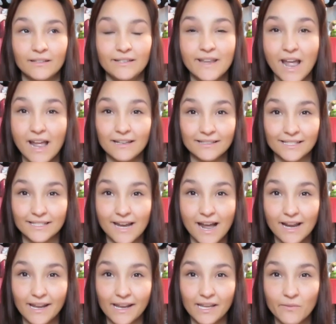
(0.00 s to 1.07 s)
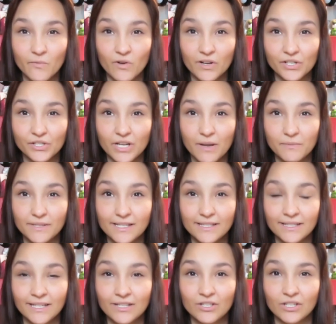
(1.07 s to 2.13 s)
not in stock anymore on Shop
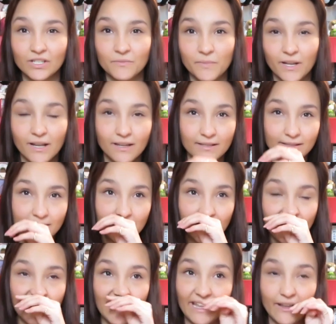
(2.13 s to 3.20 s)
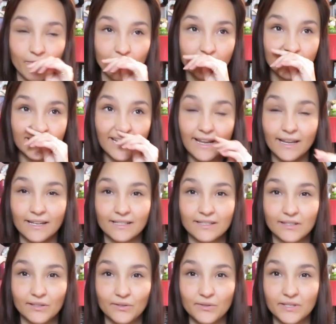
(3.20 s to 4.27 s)
Disney just because it was an
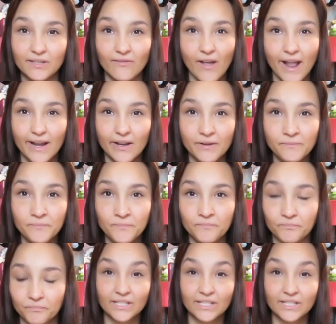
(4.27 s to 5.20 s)
exclusive item,